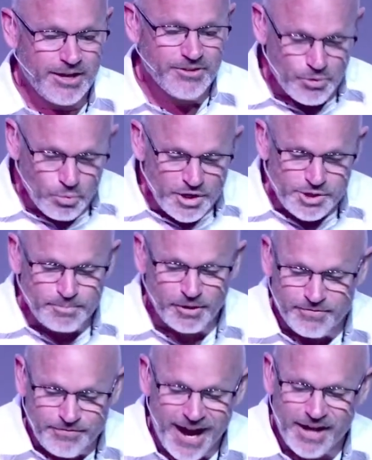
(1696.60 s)
And then
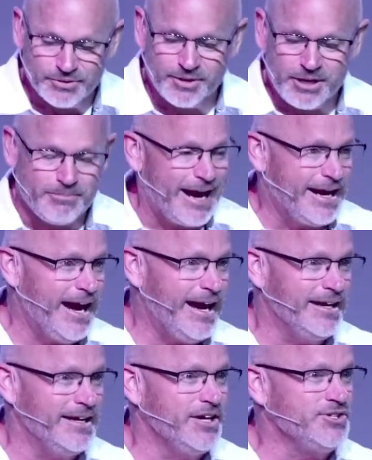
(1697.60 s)
whispered, Father,
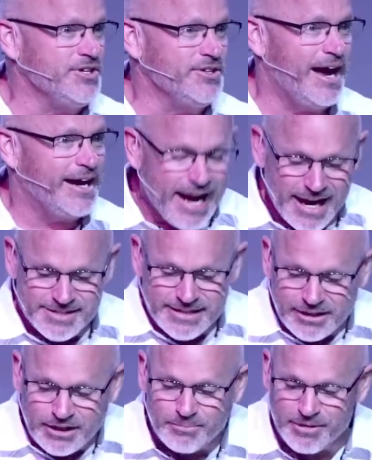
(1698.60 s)
into thy
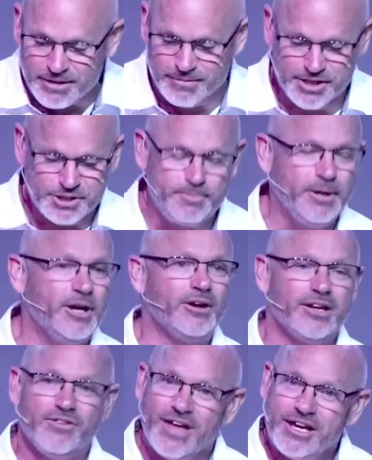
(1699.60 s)
hands I commit my
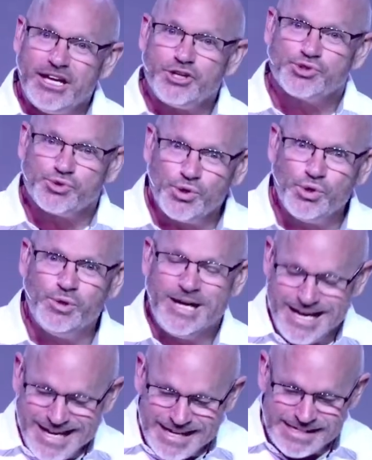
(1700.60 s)
spirit. And then he
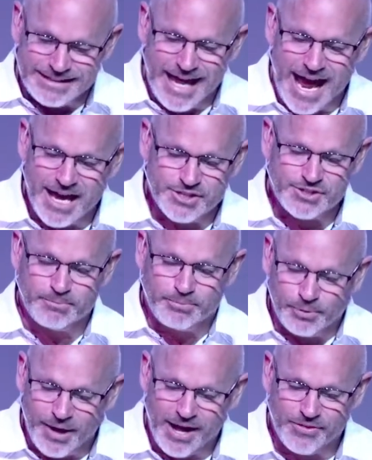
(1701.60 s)
drew his last
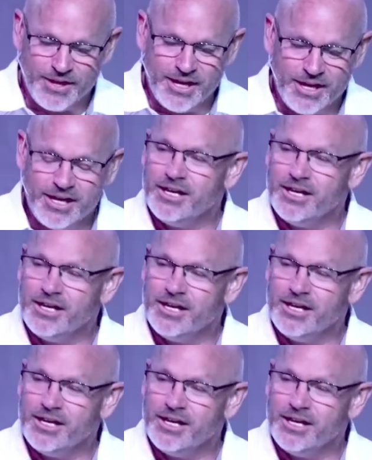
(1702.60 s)
breath.